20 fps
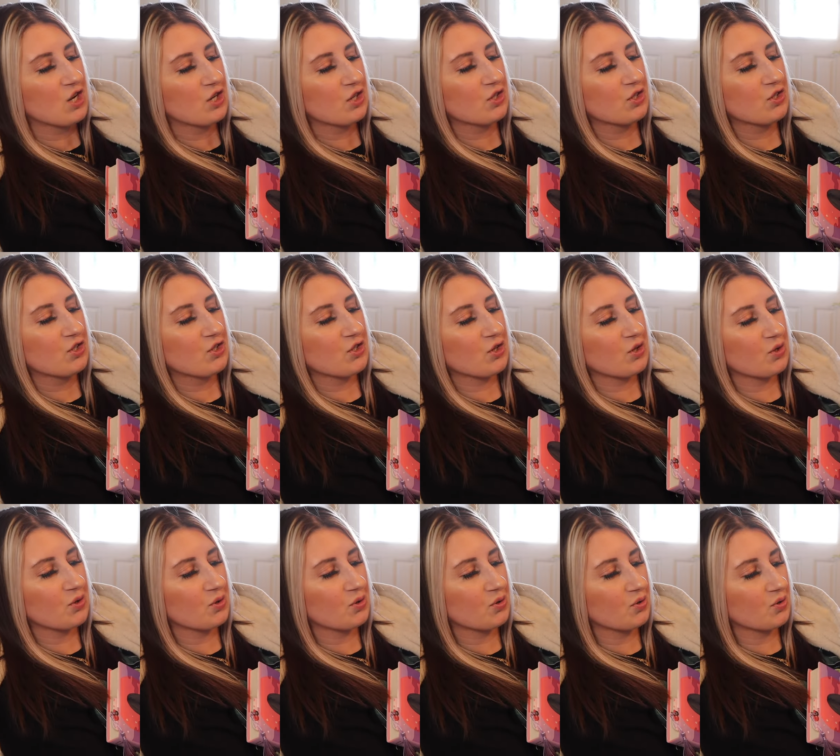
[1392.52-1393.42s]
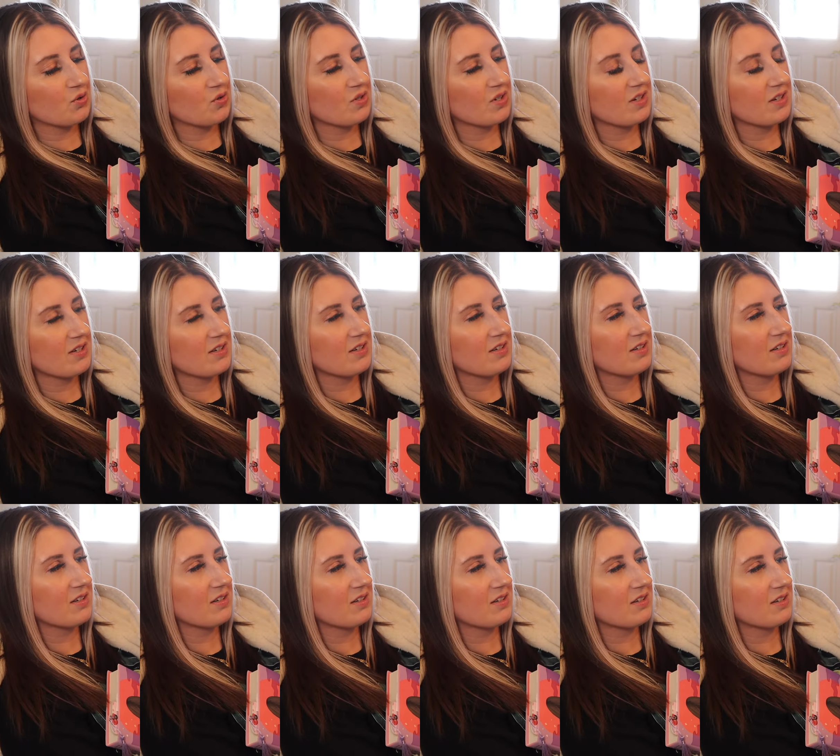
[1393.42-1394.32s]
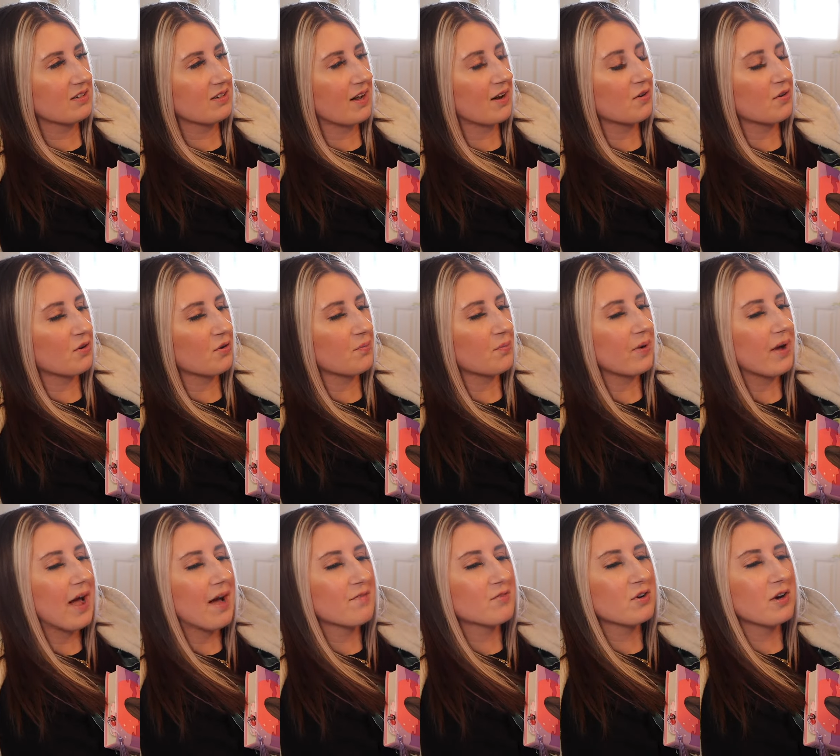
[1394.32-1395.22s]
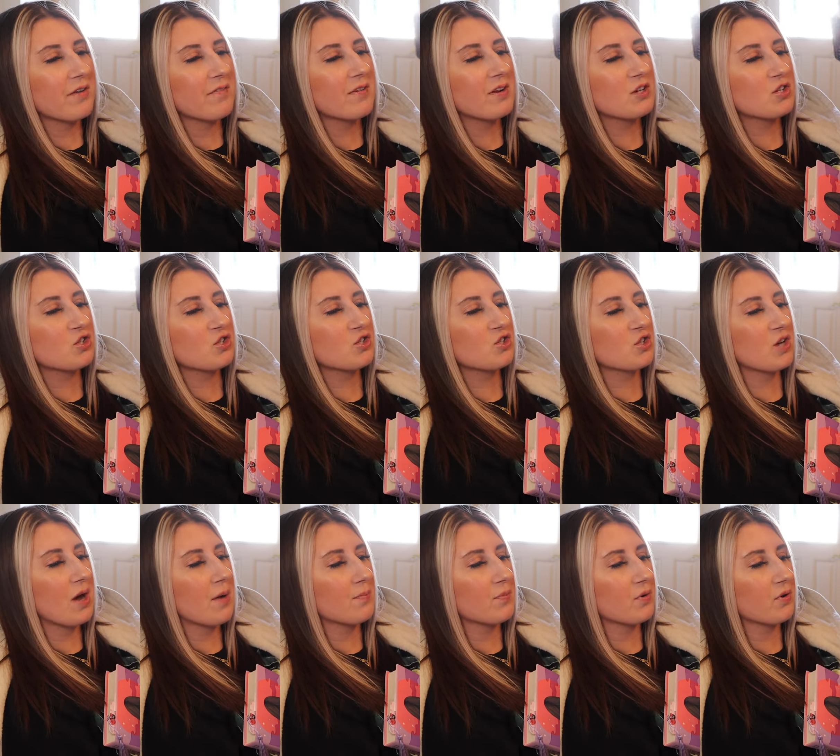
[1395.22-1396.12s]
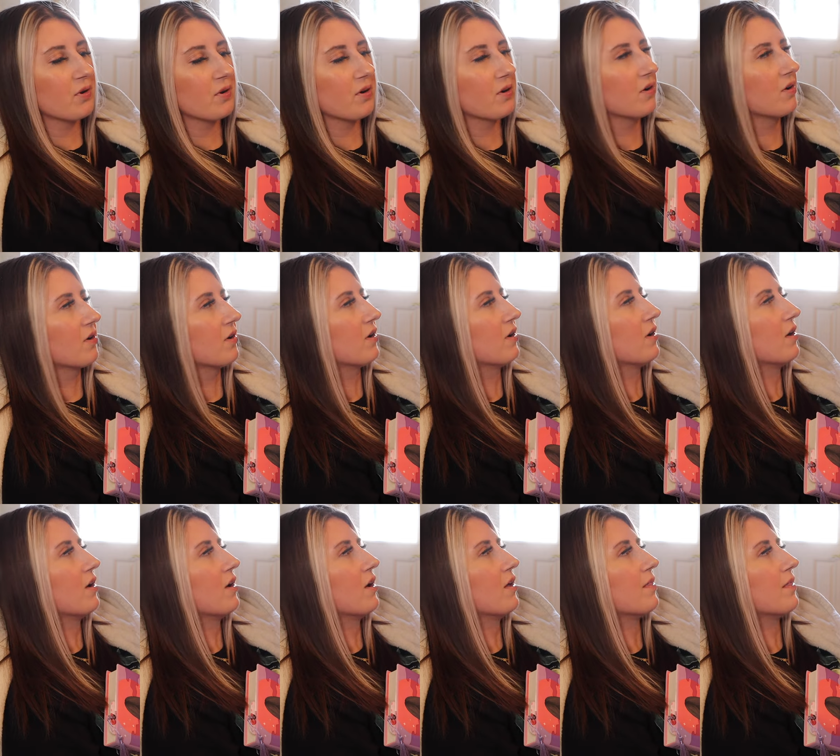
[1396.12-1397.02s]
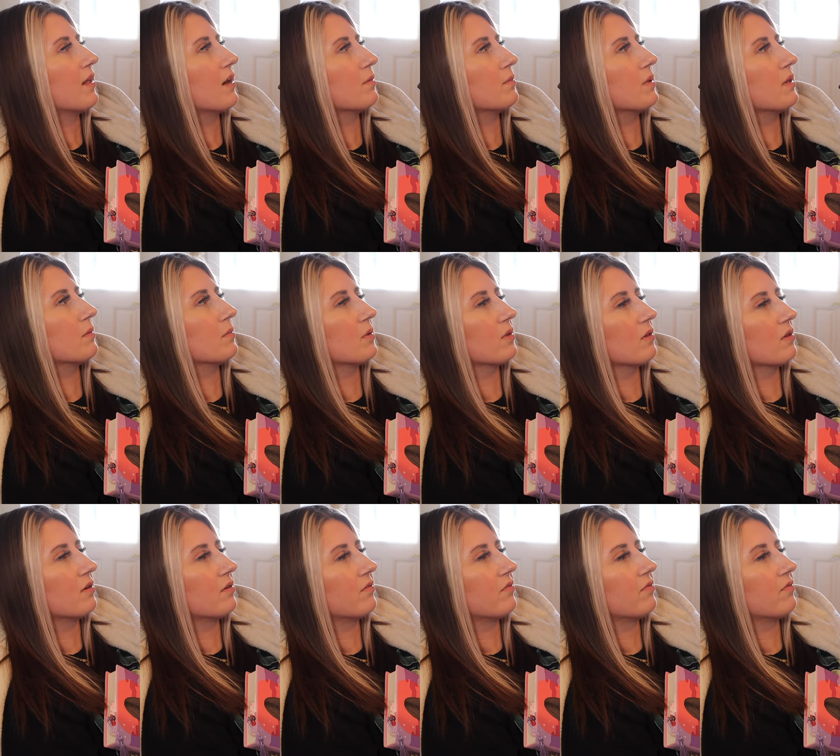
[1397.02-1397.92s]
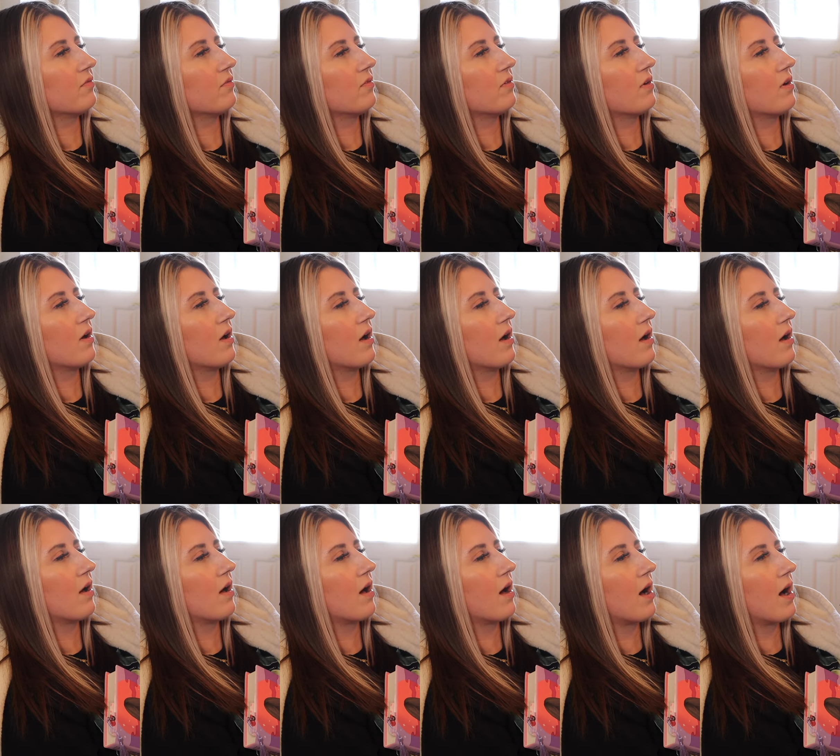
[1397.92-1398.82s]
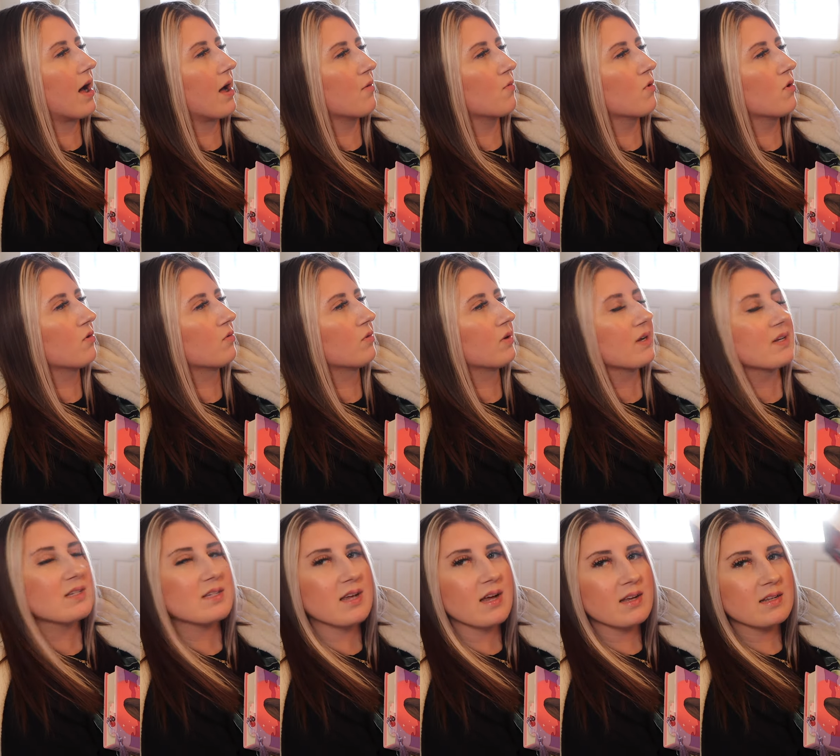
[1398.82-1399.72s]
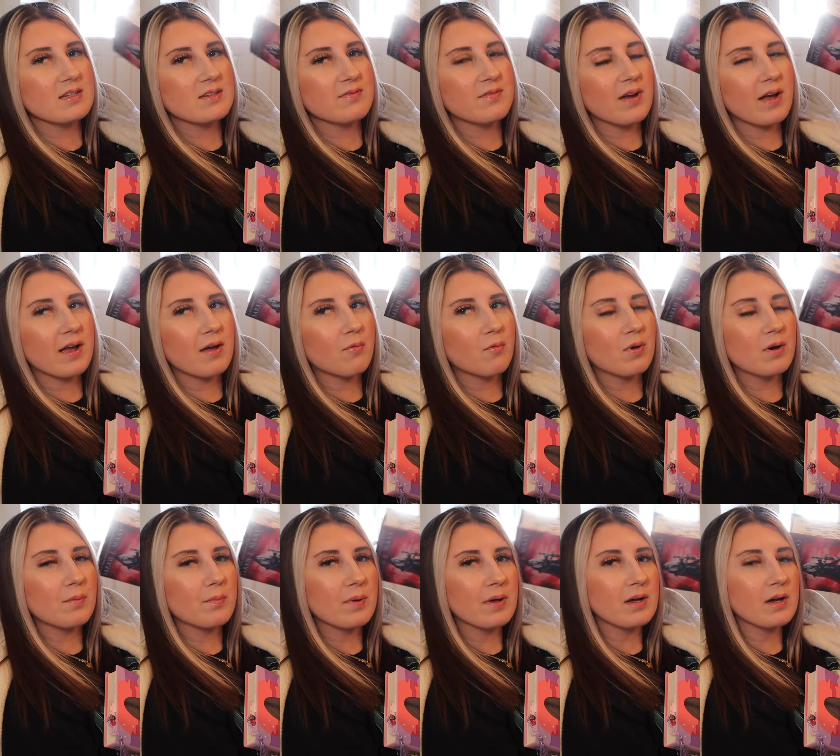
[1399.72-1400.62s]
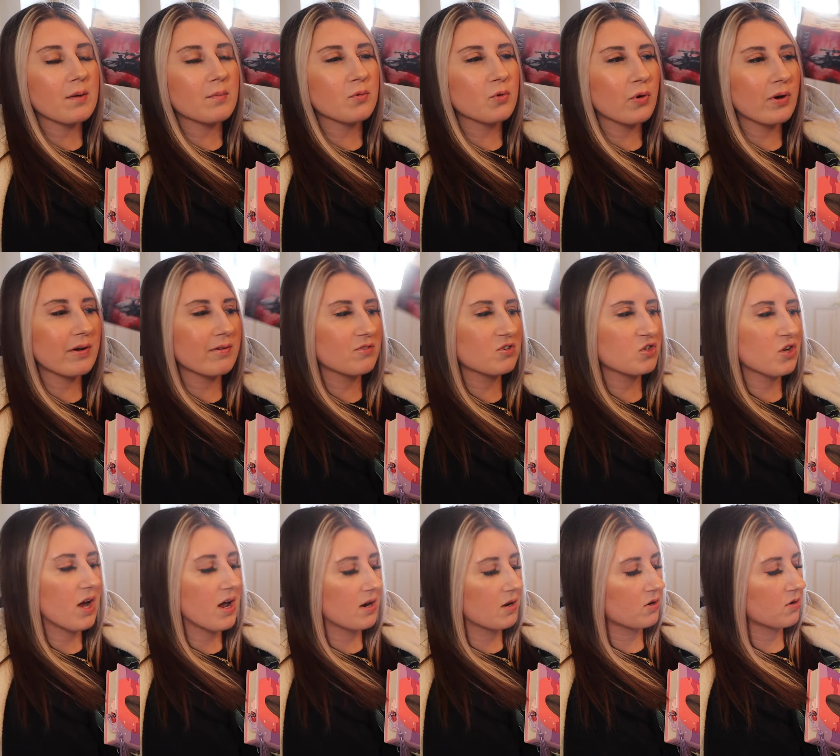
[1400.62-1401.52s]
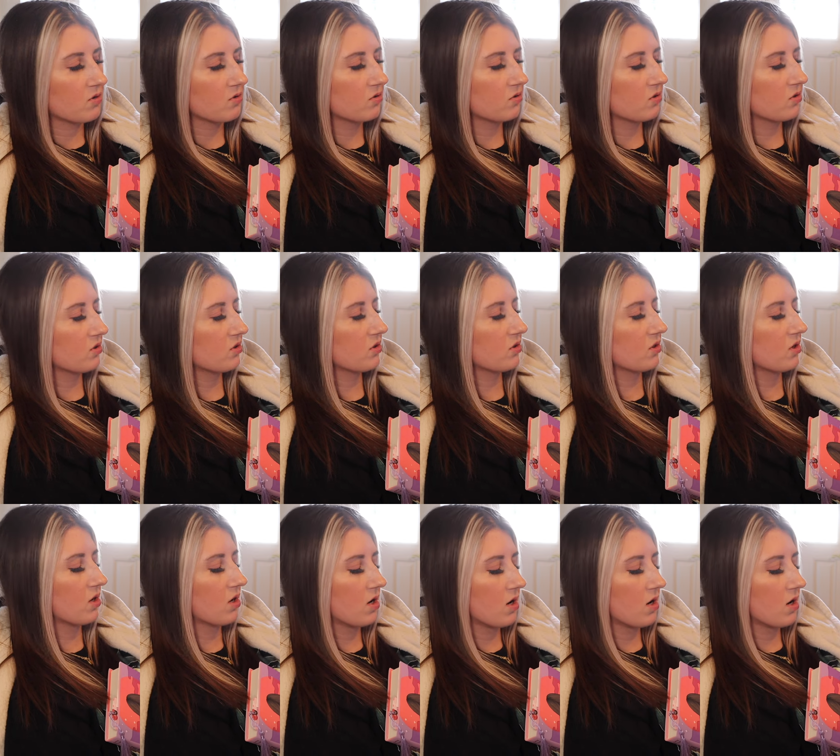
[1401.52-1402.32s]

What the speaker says: So I don't know, but after I finish this chapter that I'm in the middle of, I will reassess if I want to pick up Queen of Shadows